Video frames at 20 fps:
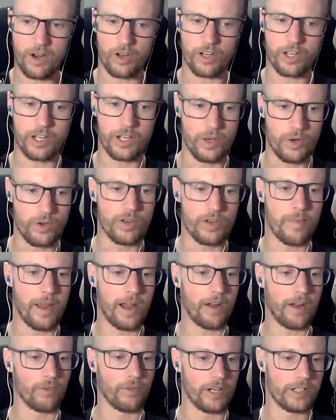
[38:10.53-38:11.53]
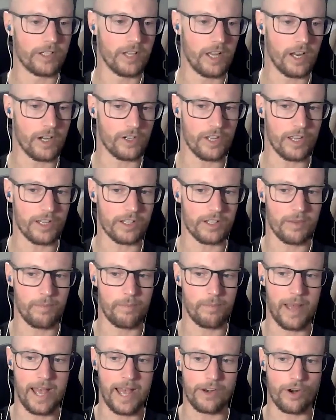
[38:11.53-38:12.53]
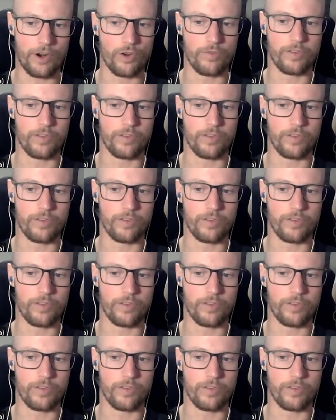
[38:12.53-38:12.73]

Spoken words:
not a huge amount of research that's compared